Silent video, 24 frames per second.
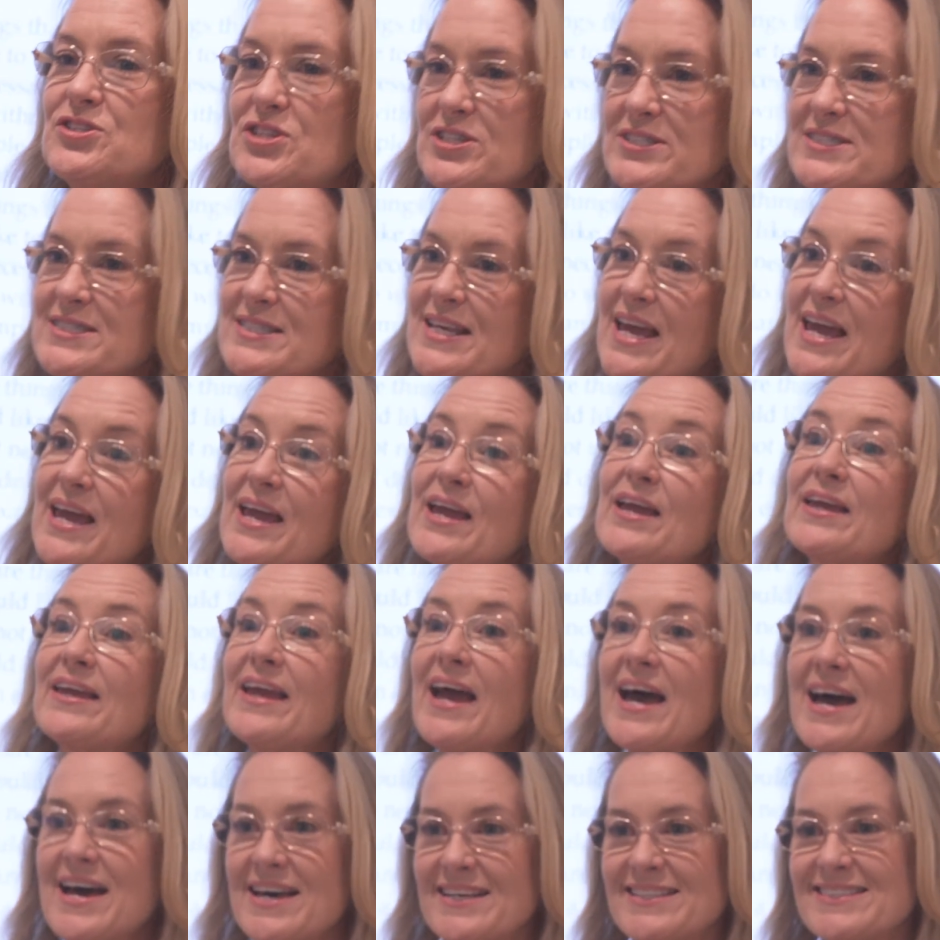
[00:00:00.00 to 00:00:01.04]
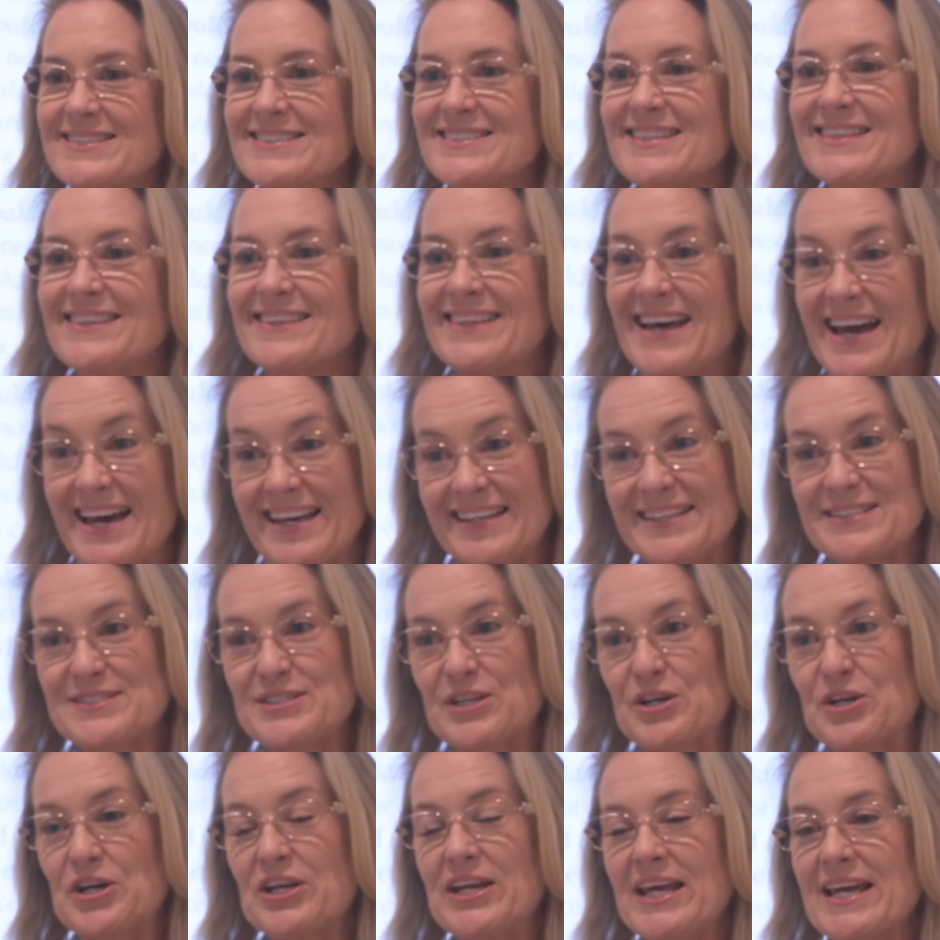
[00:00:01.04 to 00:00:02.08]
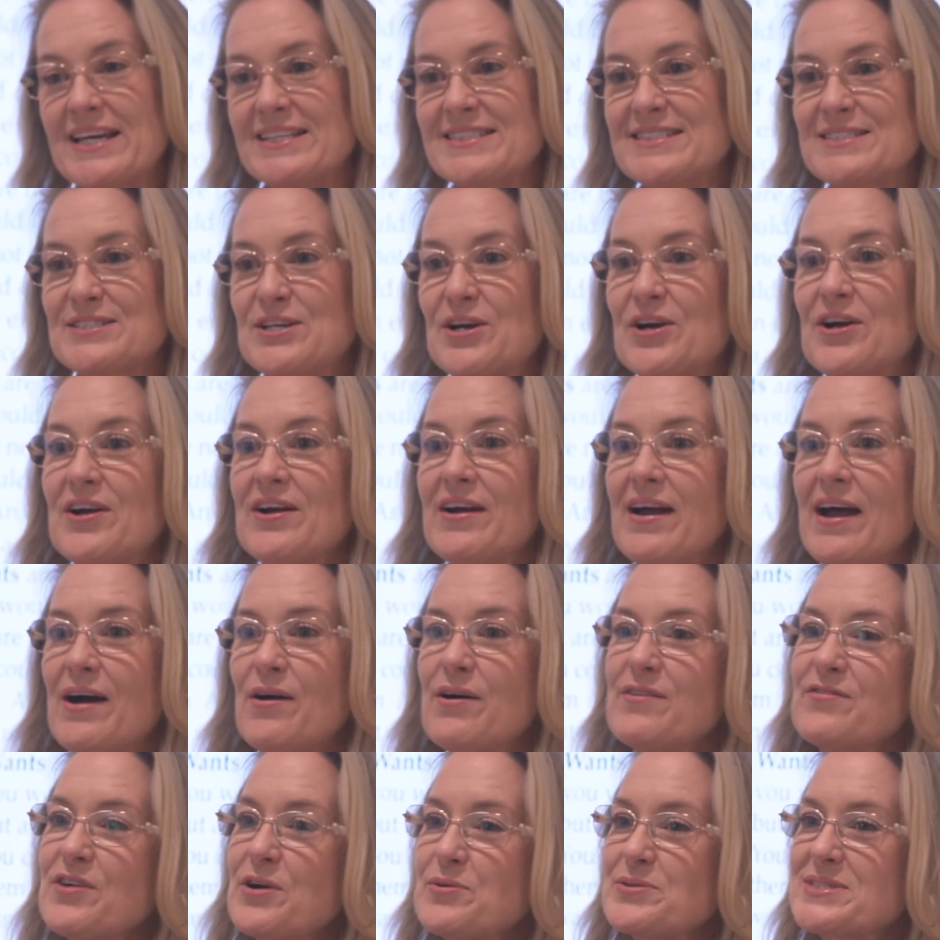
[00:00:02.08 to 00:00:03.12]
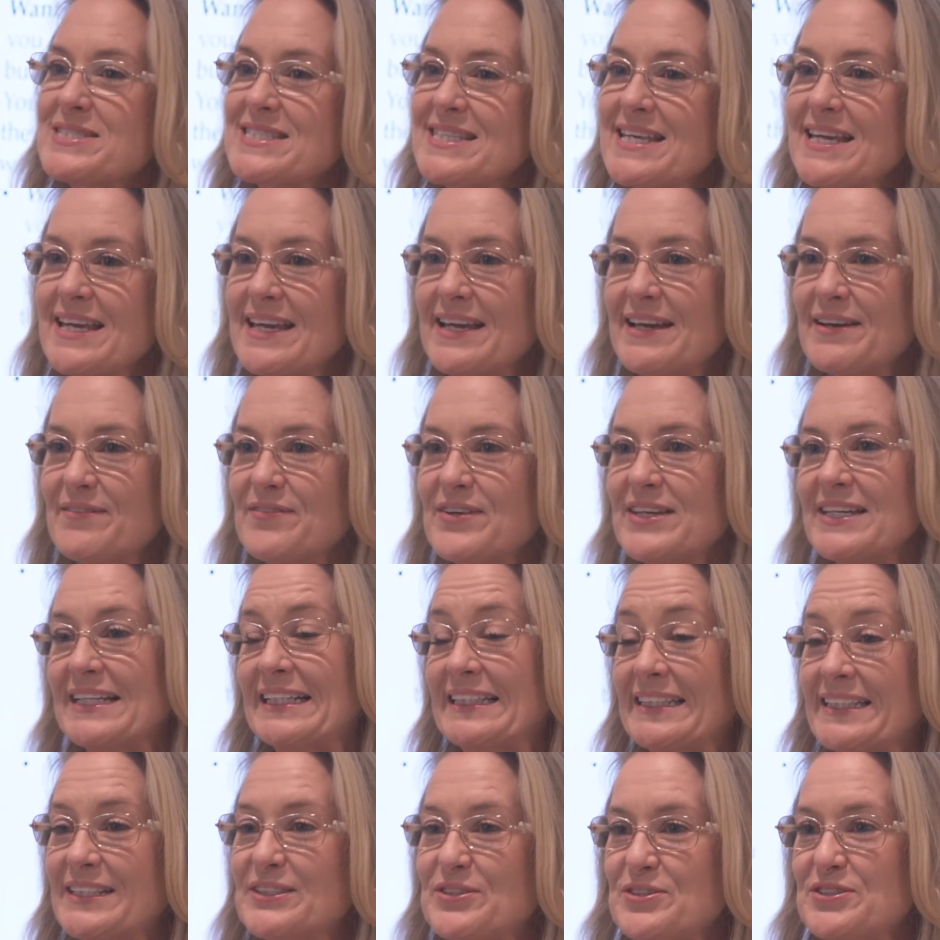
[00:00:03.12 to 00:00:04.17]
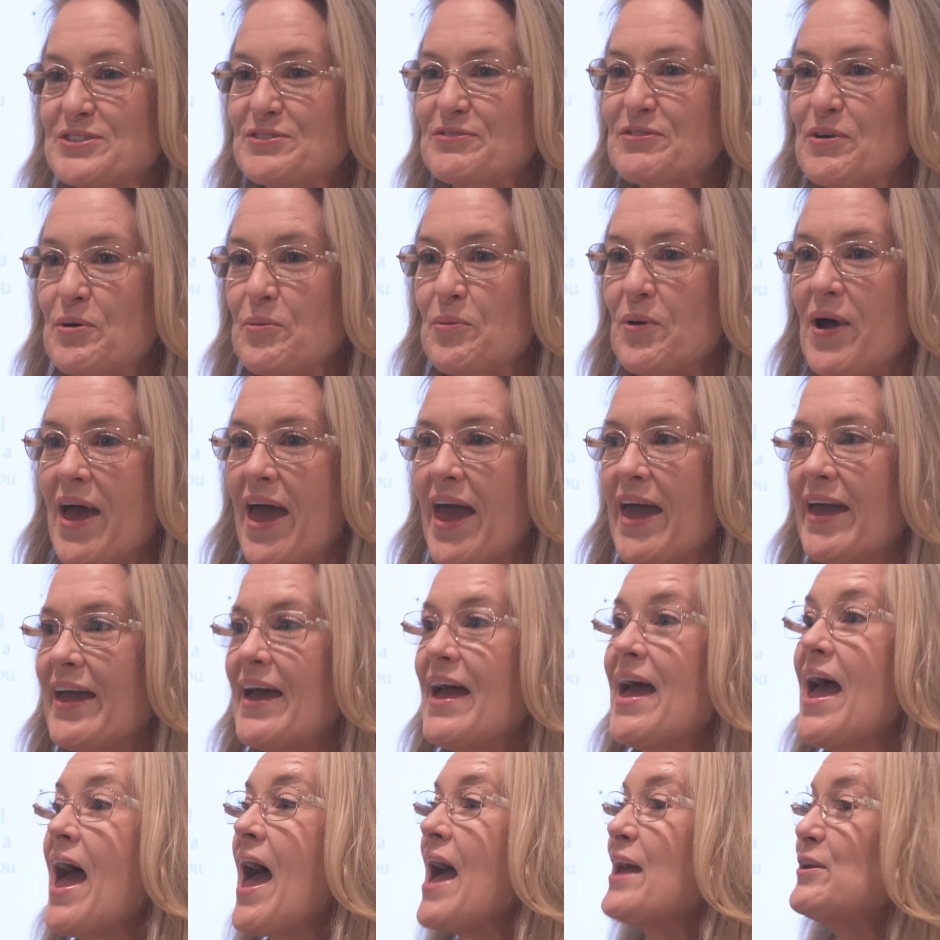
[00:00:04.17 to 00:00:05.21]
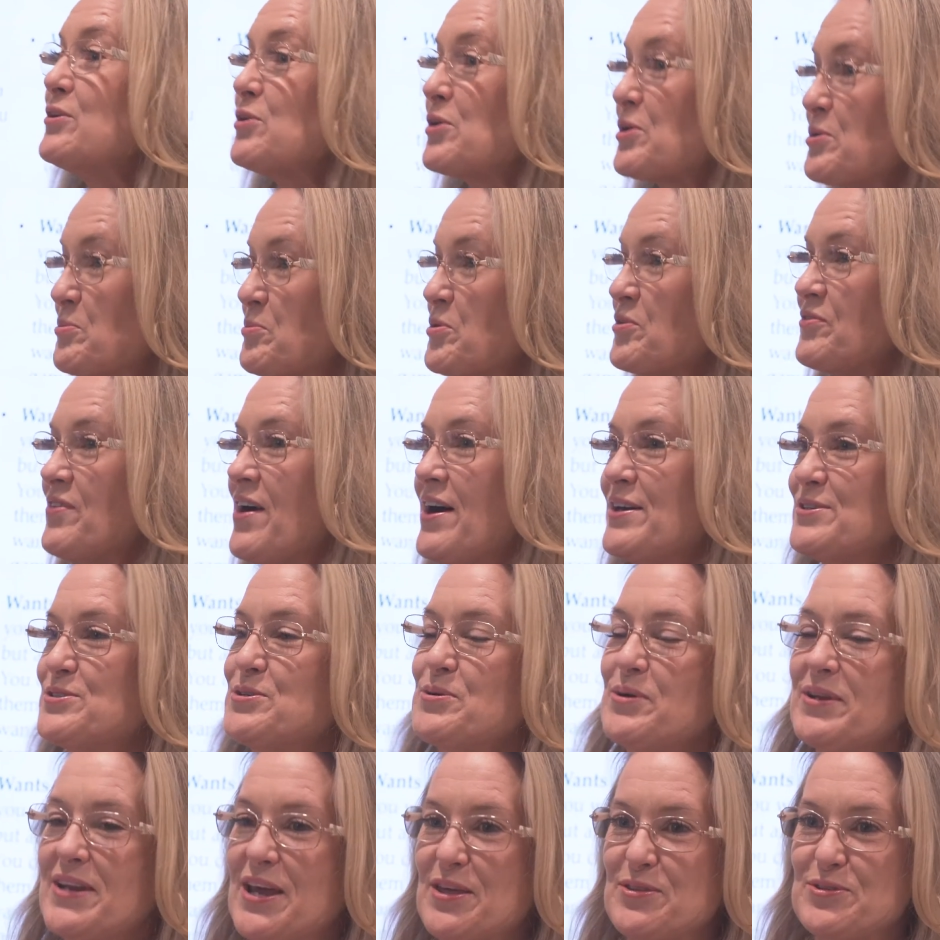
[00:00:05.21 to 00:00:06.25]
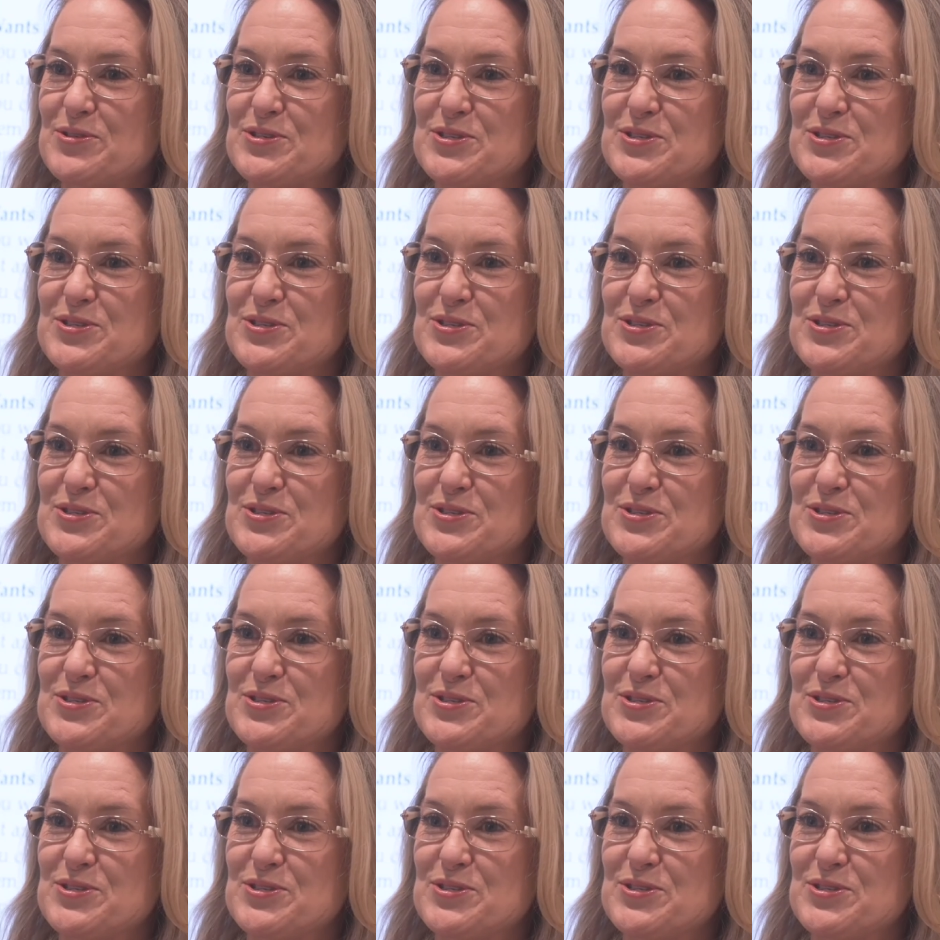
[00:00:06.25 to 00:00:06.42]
just say, yes, that is a good answer. However, I was thinking of it in a little different way, and you can move on to another